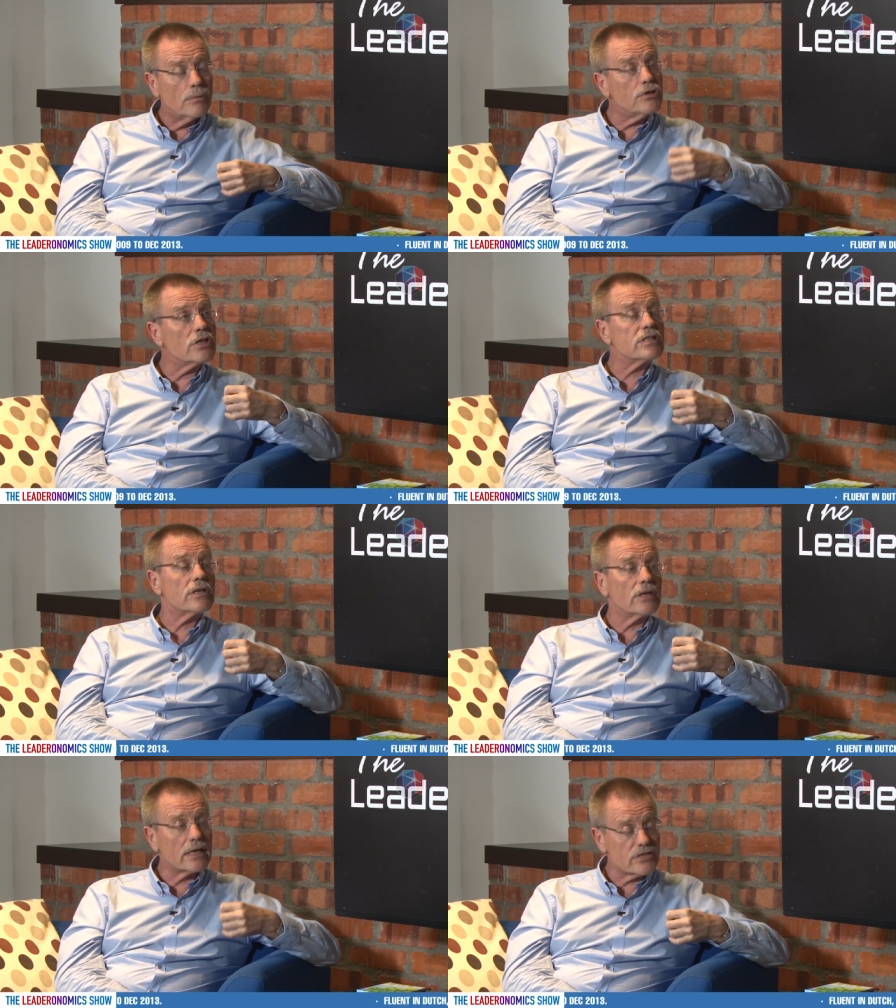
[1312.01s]
which is
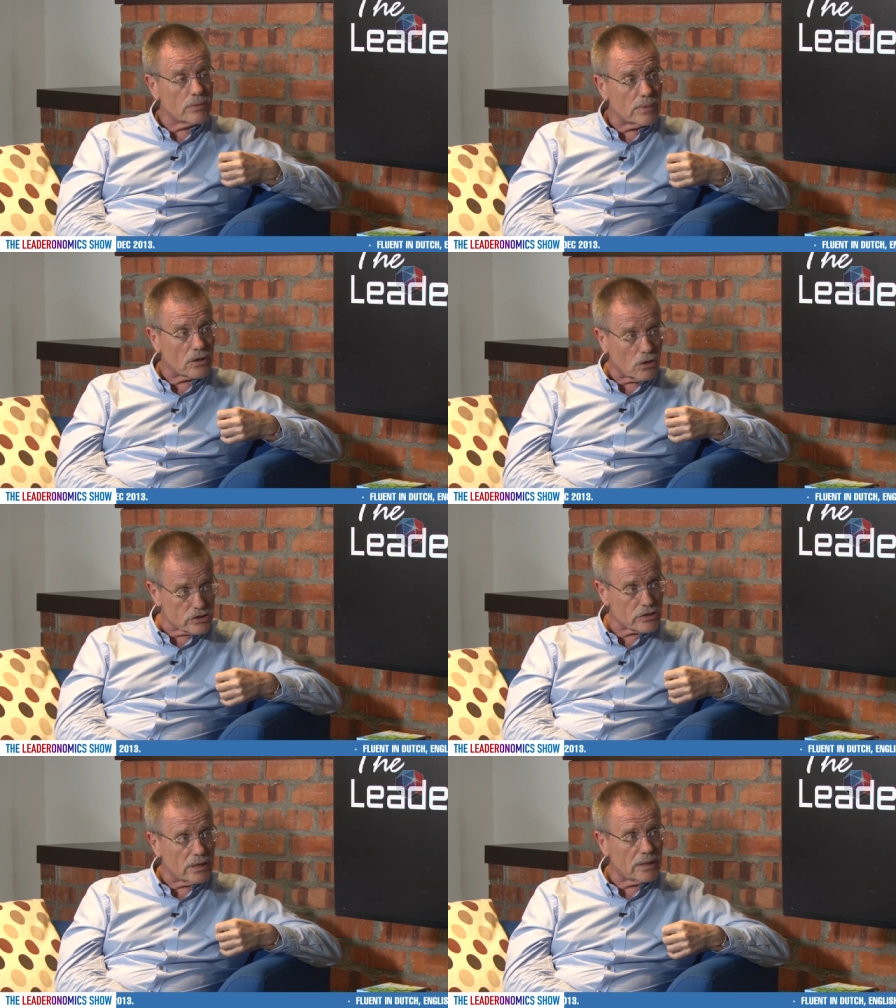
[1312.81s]
extremely
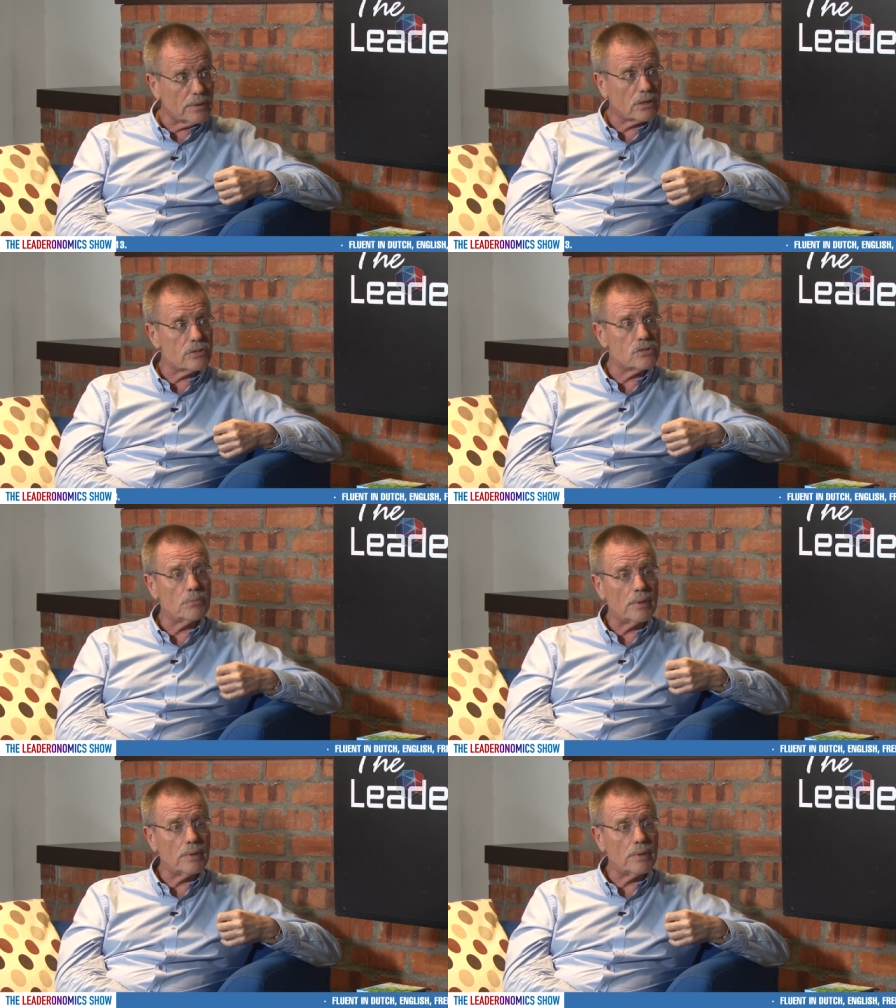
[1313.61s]
costly, because you